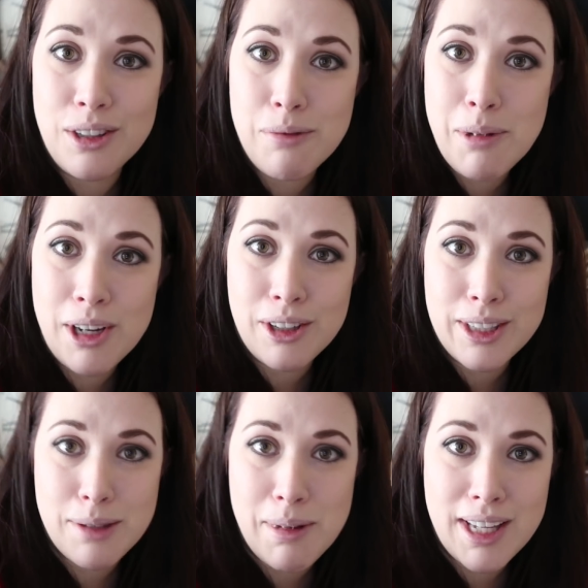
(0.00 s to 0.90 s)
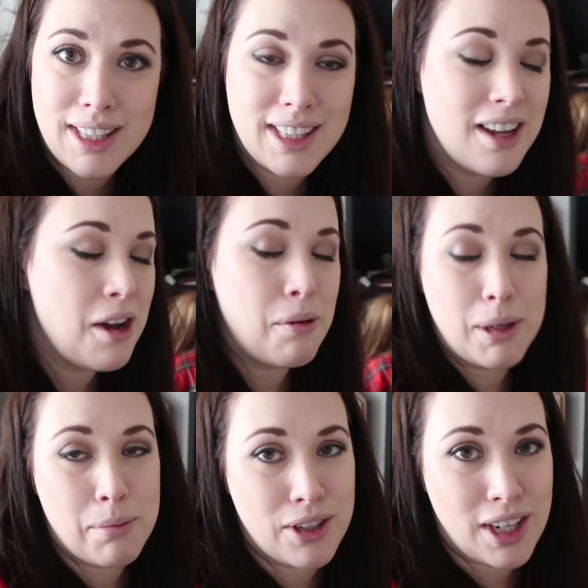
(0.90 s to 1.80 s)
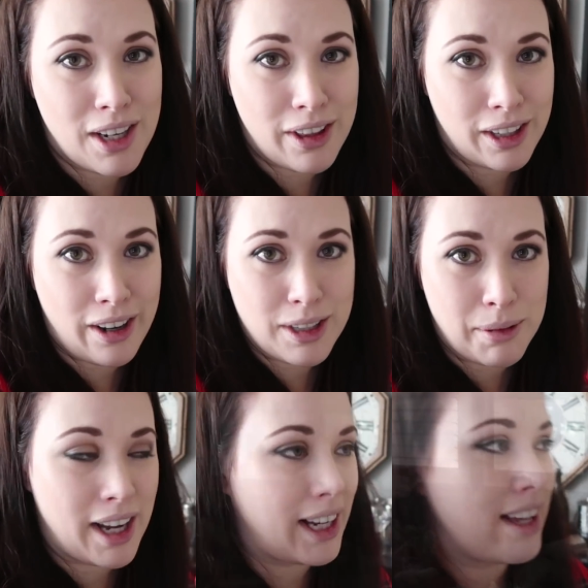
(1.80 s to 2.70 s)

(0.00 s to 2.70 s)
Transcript: you, Merry Christmas. We appreciate all the cards we got,